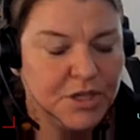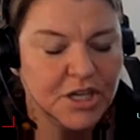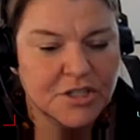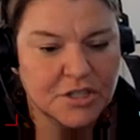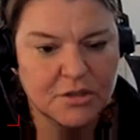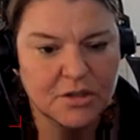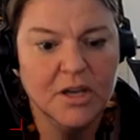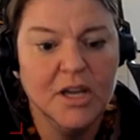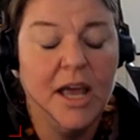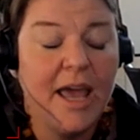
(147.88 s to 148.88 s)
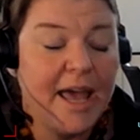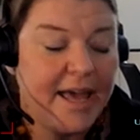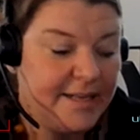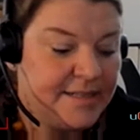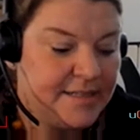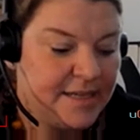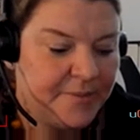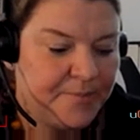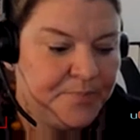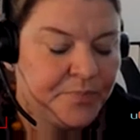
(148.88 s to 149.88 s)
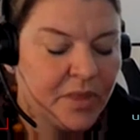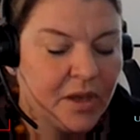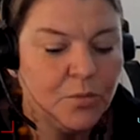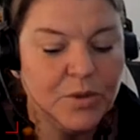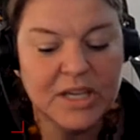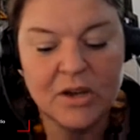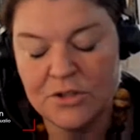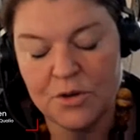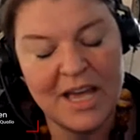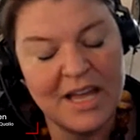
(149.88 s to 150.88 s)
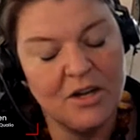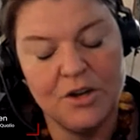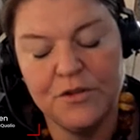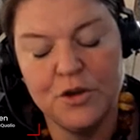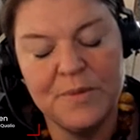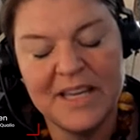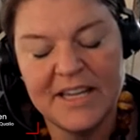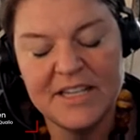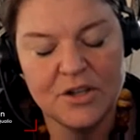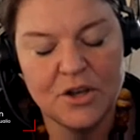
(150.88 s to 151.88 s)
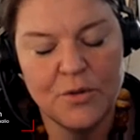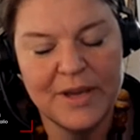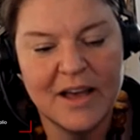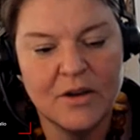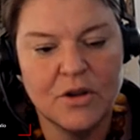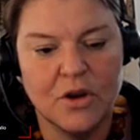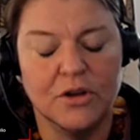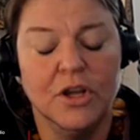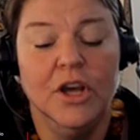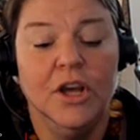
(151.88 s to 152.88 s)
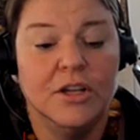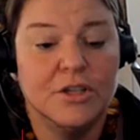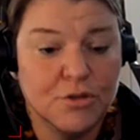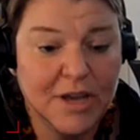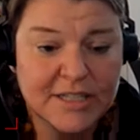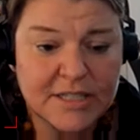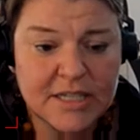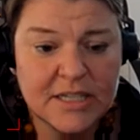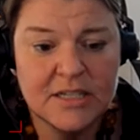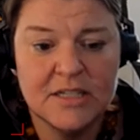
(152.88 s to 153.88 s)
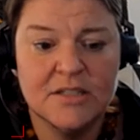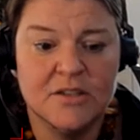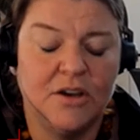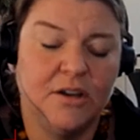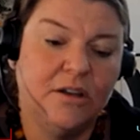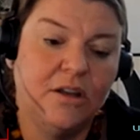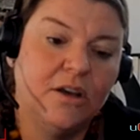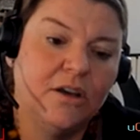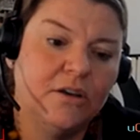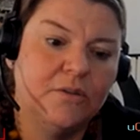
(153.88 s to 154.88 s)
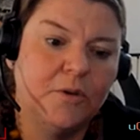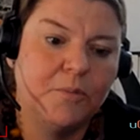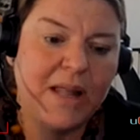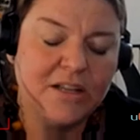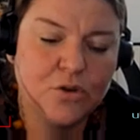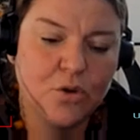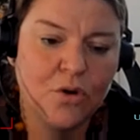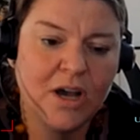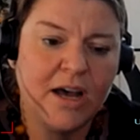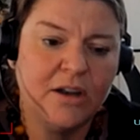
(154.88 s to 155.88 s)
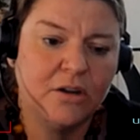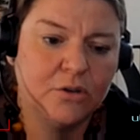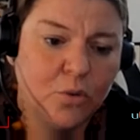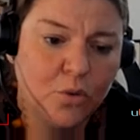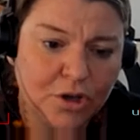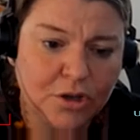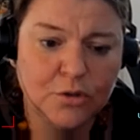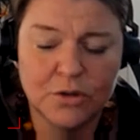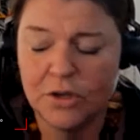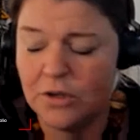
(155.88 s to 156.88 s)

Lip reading: production. And we also had a lot of communication going out on strategies, on balance scorecard, on quarter